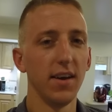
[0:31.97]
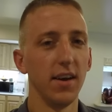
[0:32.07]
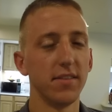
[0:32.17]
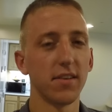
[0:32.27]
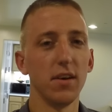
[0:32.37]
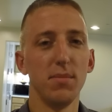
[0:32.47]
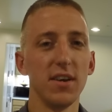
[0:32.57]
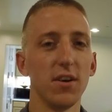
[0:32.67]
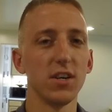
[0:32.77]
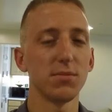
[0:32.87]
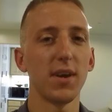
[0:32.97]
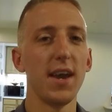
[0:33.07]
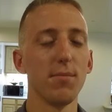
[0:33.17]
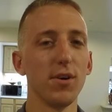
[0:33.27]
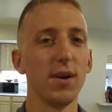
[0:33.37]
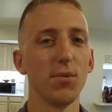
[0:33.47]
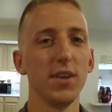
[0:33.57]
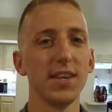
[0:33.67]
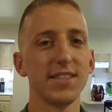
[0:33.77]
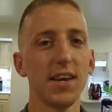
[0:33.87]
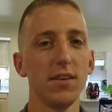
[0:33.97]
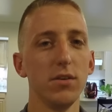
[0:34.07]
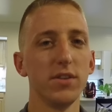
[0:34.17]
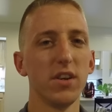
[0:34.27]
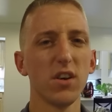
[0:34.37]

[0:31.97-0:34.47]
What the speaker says: It's going to be an awesome camera and I'm really excited to use it.